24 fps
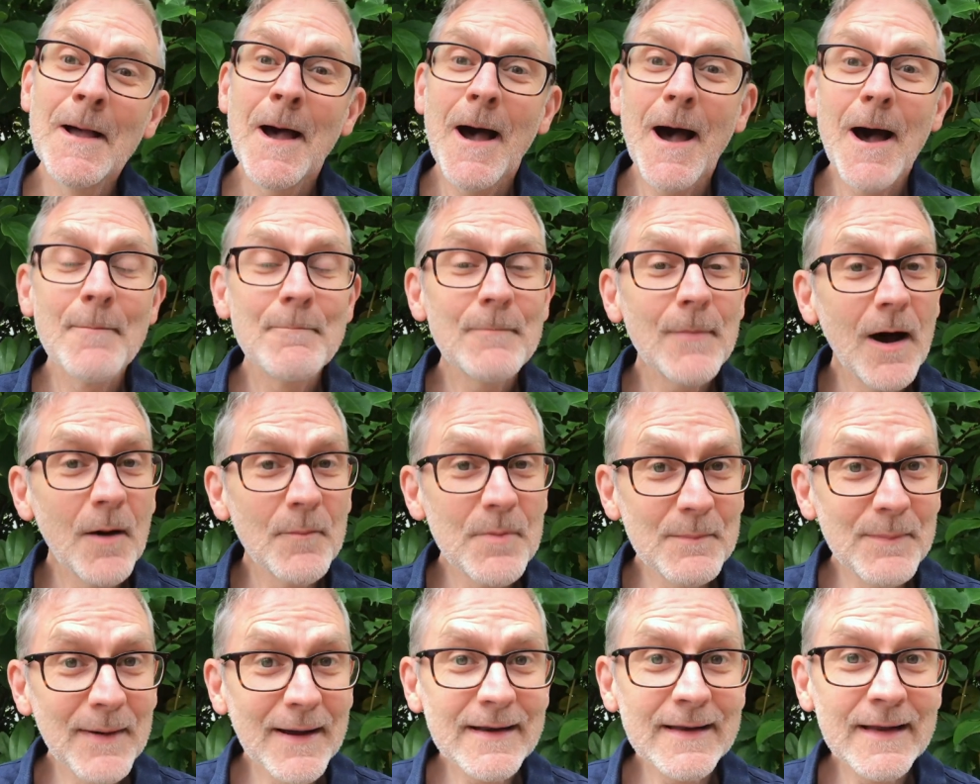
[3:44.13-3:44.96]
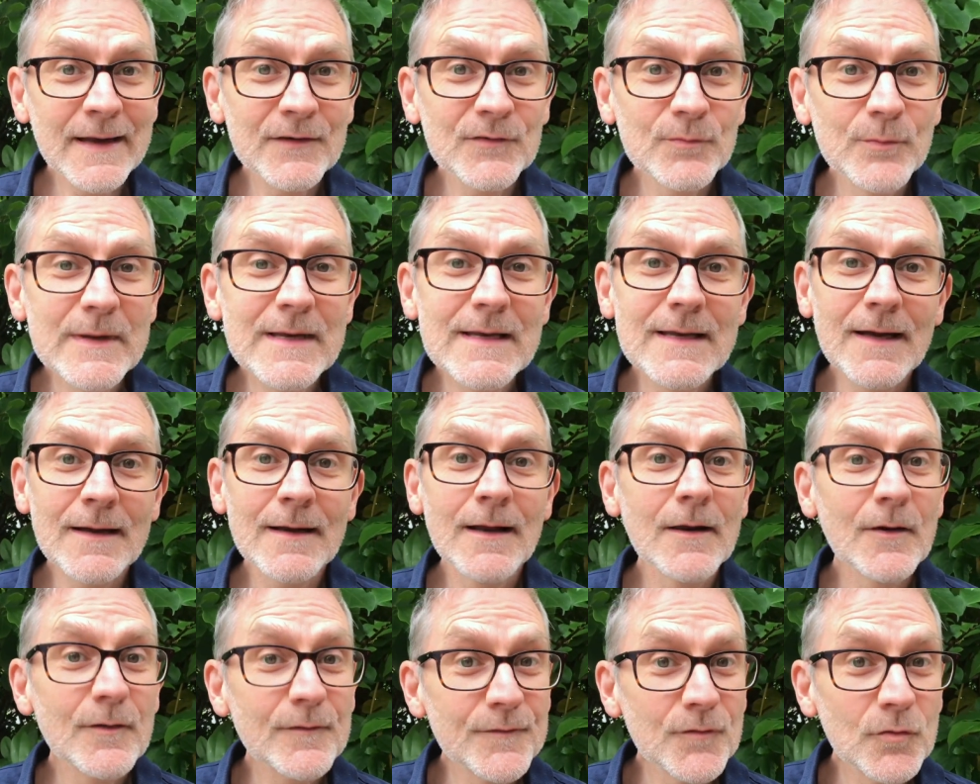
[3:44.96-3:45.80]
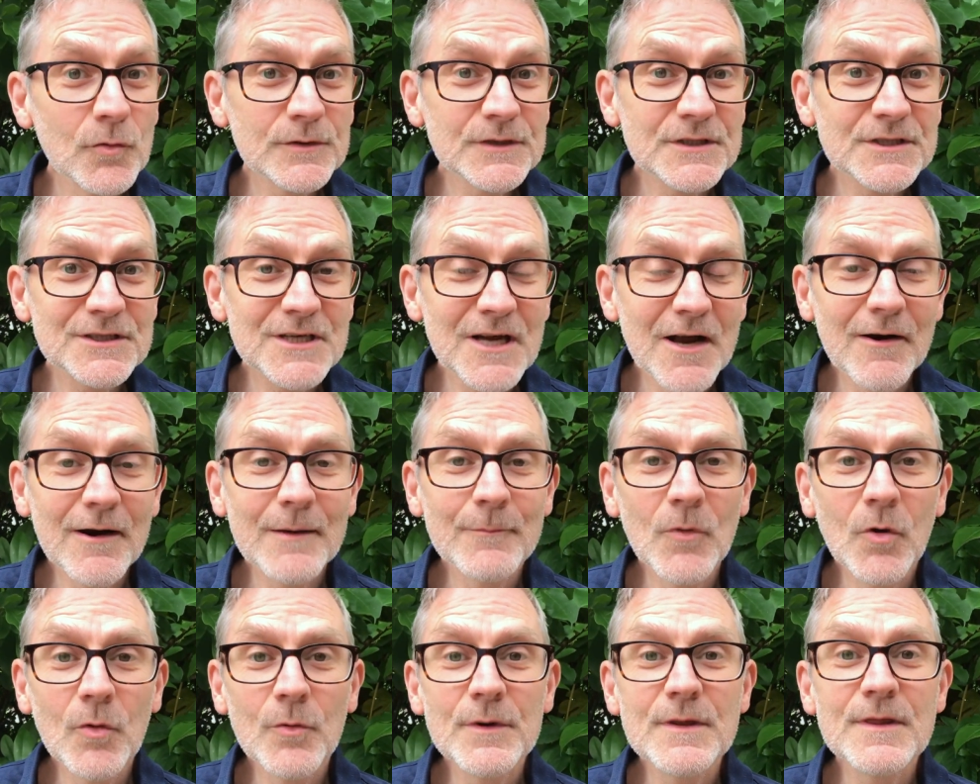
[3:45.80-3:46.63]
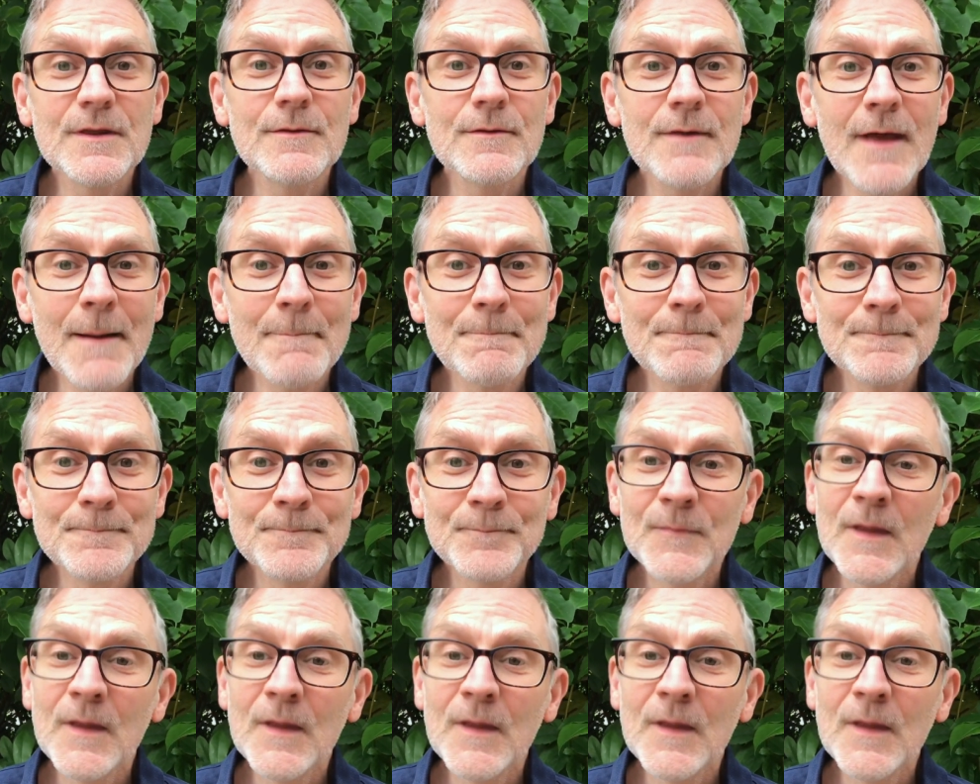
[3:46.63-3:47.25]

I'll be back next week and I look forward to sharing more with you then.